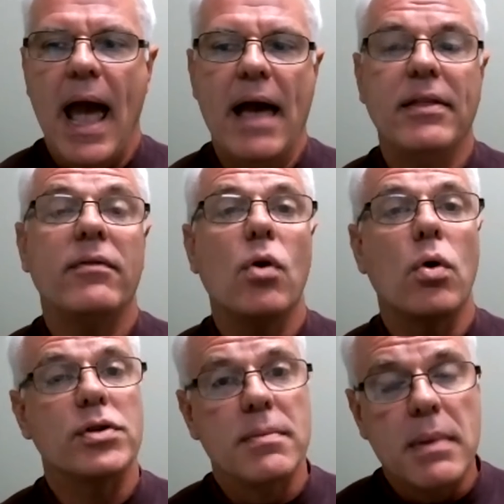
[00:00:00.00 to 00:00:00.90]
And then, of
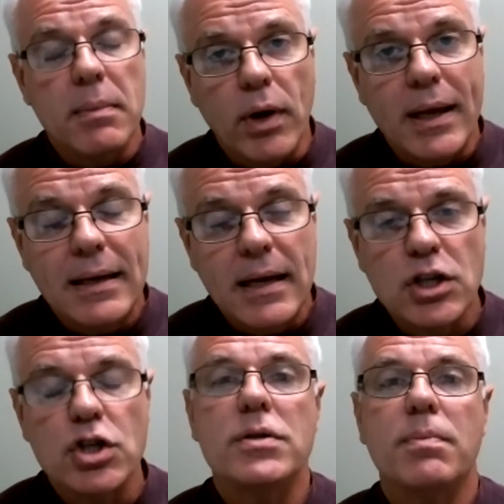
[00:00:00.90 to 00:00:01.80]
course, the Memory
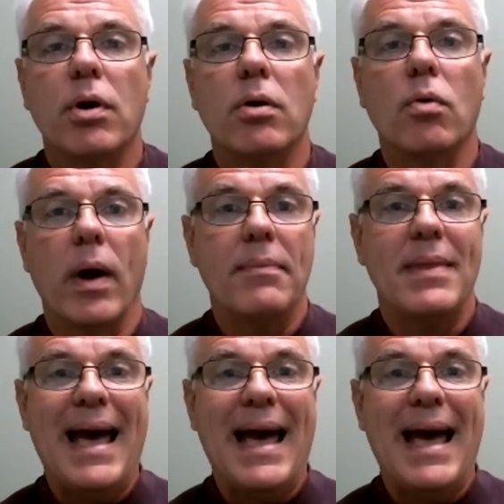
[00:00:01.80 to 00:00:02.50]
Connections program,